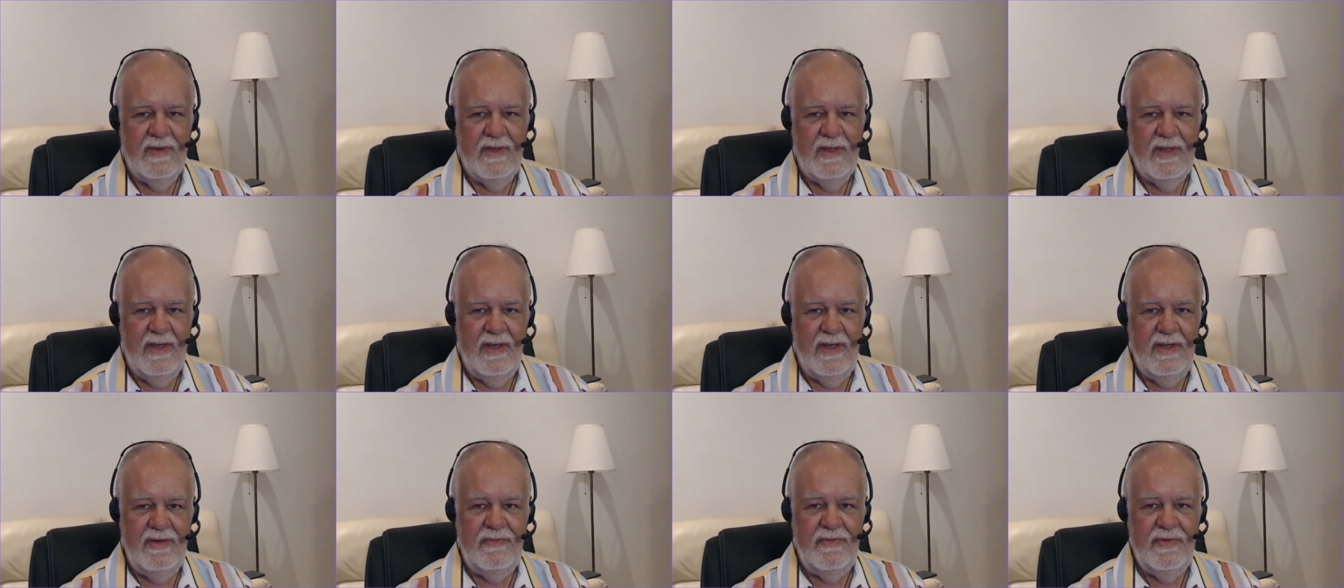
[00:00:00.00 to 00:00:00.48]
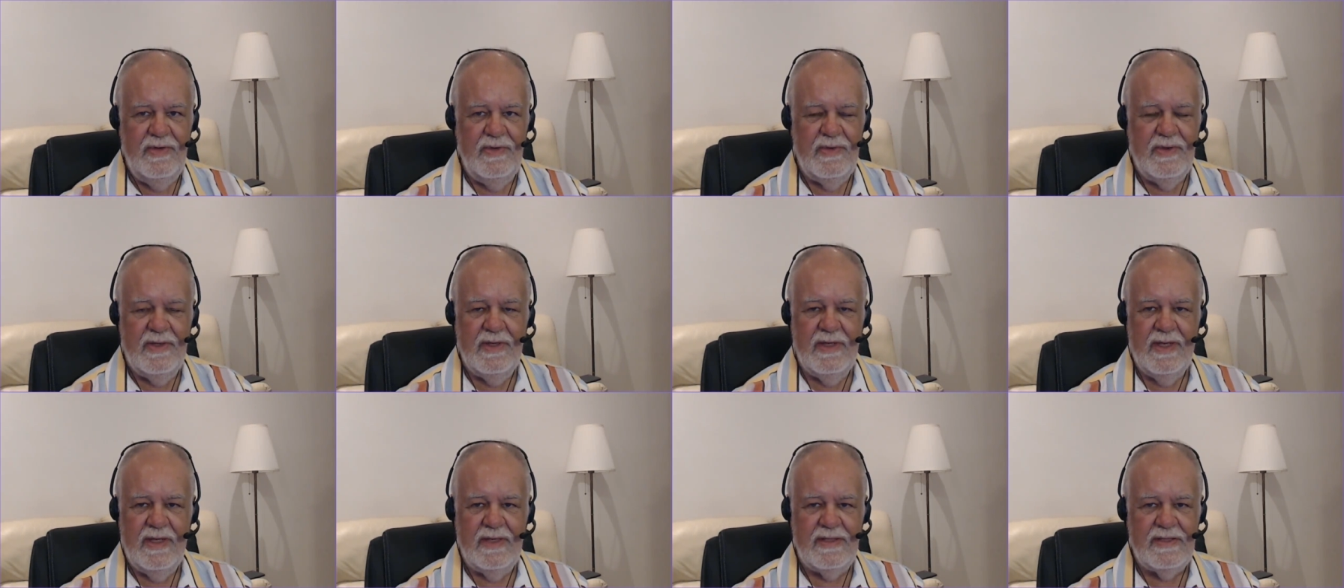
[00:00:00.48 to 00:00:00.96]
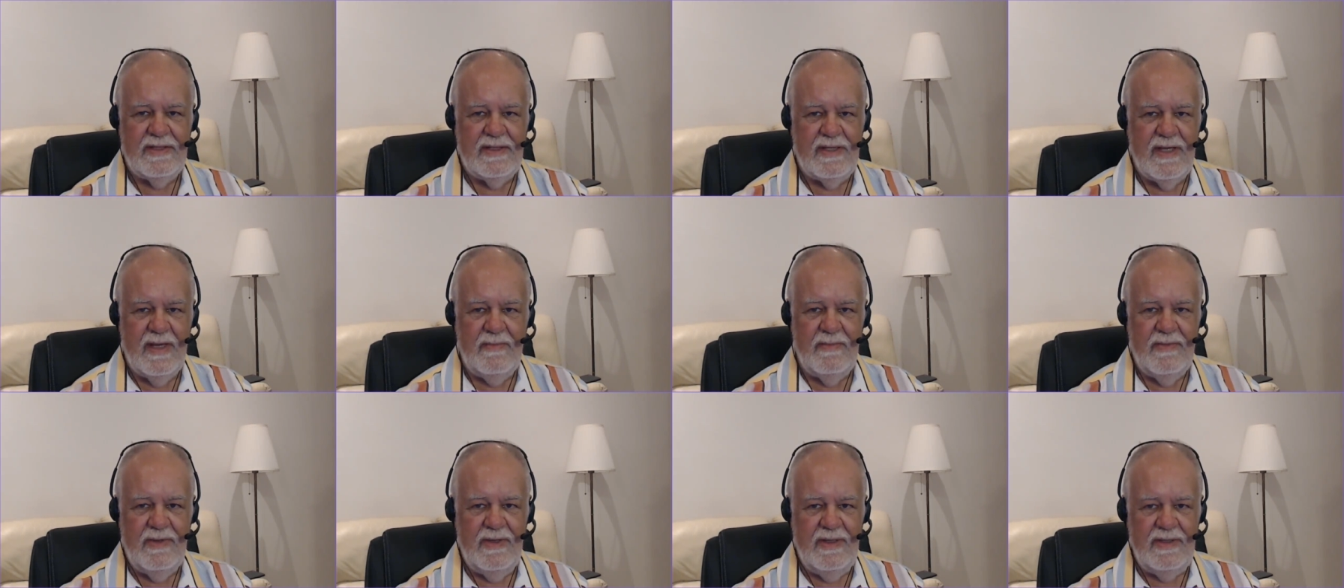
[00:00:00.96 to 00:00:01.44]
if you can
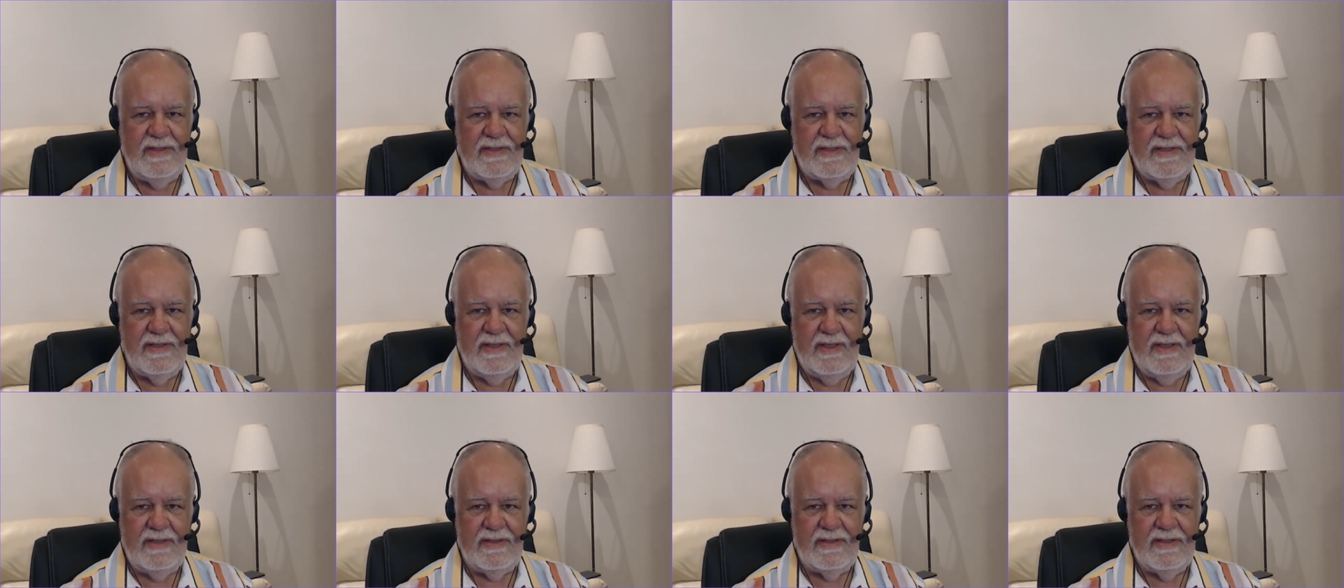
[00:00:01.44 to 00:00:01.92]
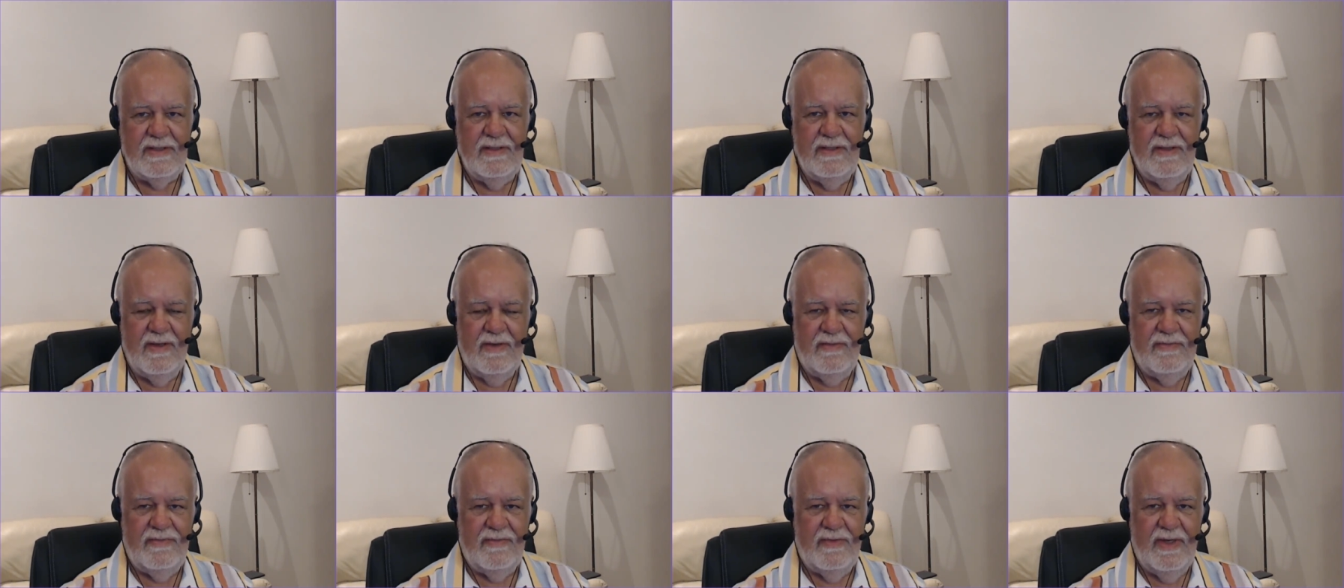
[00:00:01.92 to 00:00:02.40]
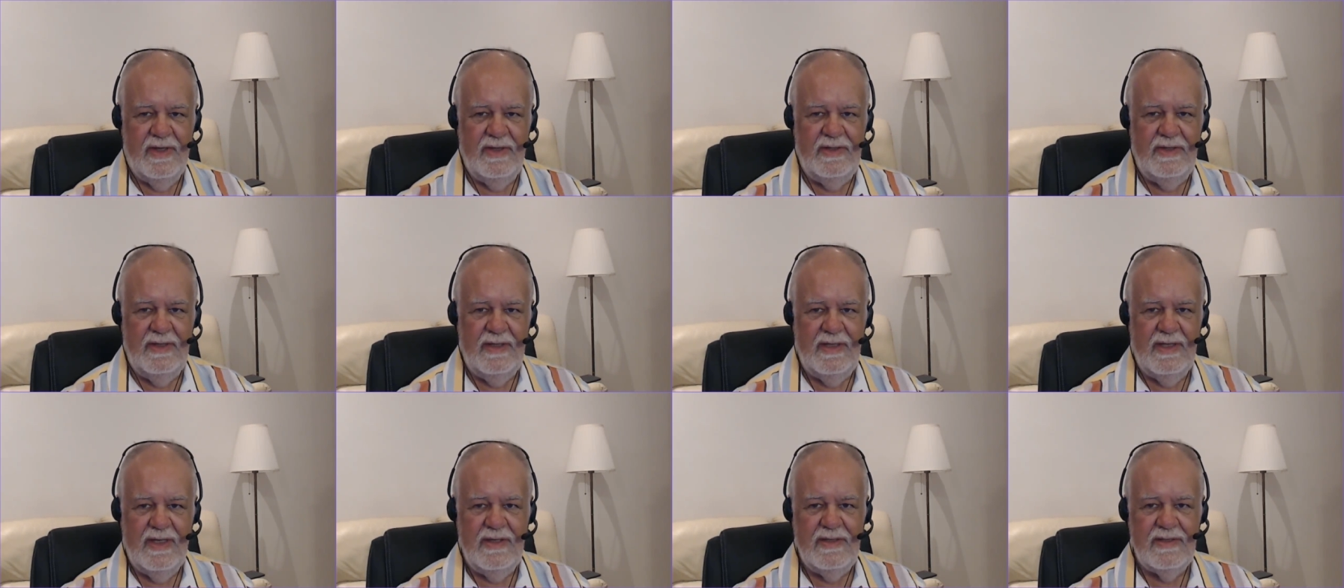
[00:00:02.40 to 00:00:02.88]
accept these things and not fight
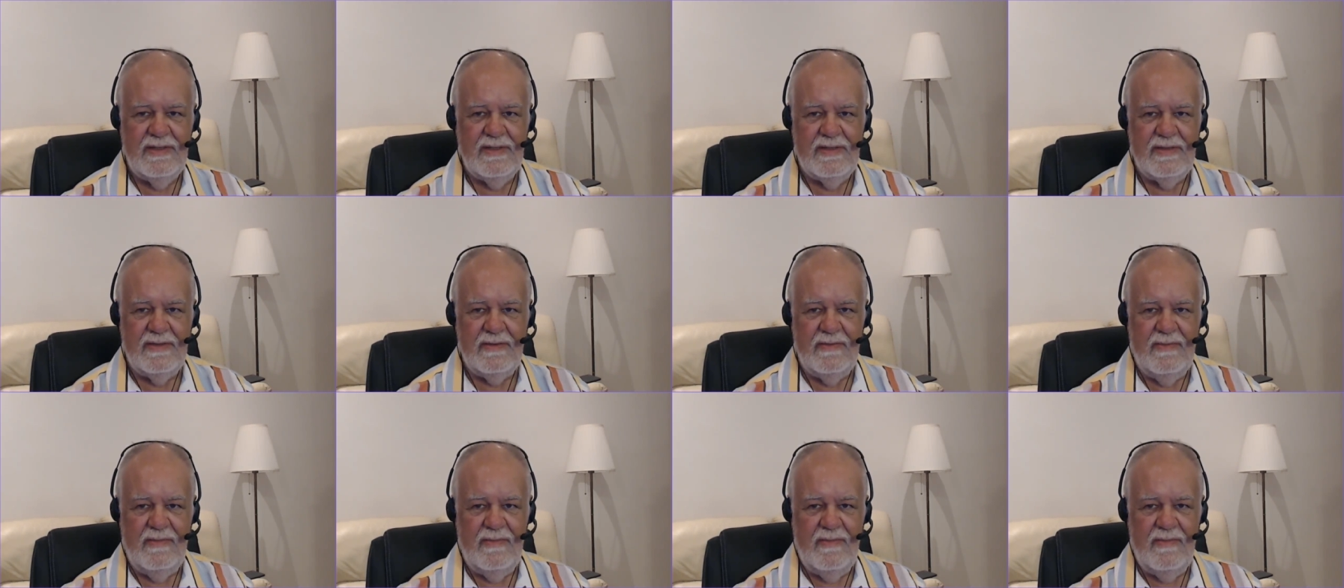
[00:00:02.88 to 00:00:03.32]
against them.